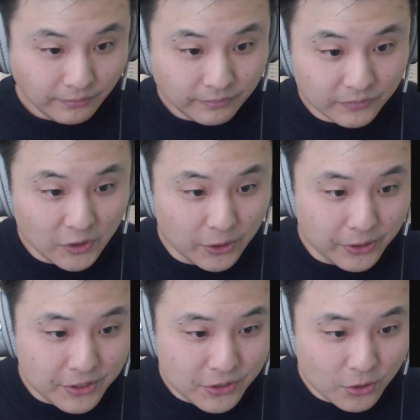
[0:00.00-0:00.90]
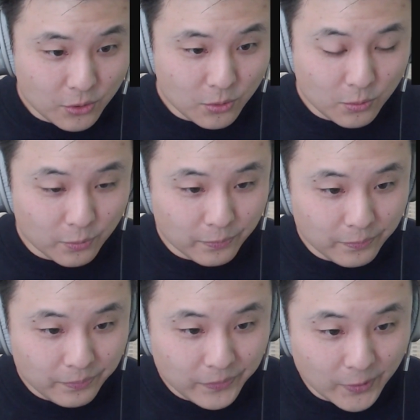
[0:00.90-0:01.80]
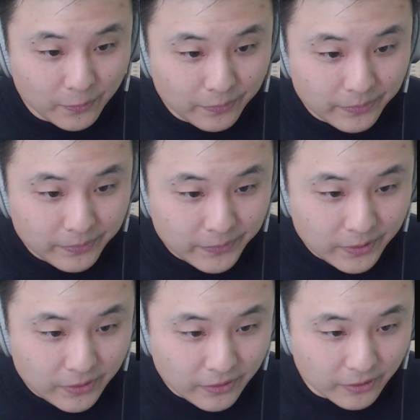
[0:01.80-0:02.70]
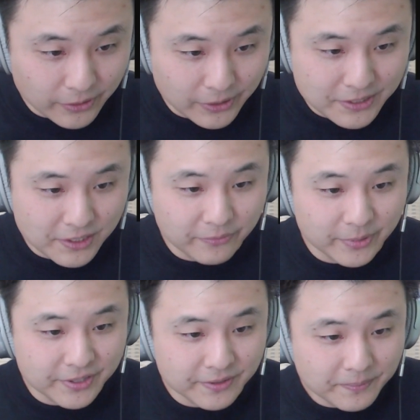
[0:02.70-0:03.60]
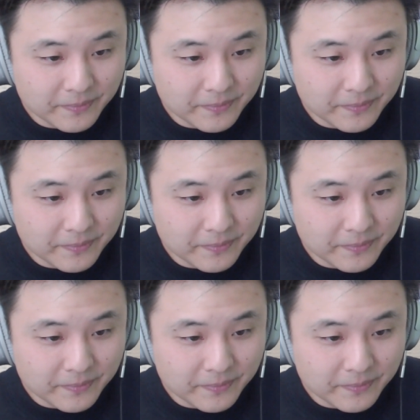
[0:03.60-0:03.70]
No, there's no. Nope. No, that's a different person.